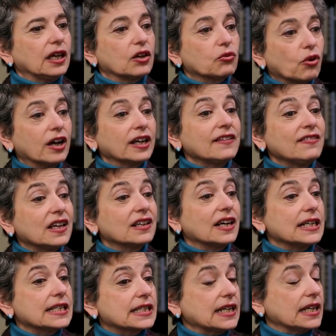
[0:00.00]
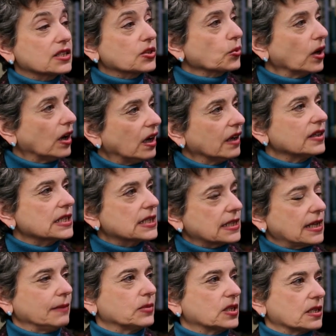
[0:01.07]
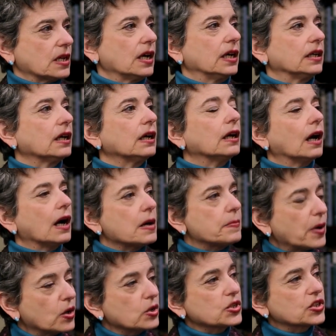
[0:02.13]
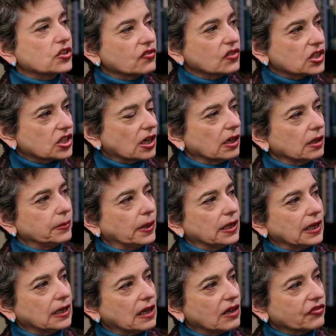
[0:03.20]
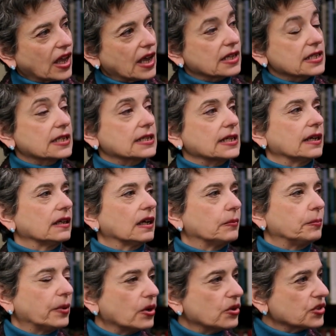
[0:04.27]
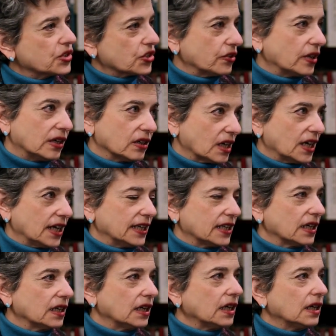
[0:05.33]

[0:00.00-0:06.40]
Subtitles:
Iran and the United States were on the same side, opposed to the Taliban in Afghanistan, opposed to al-Qaeda.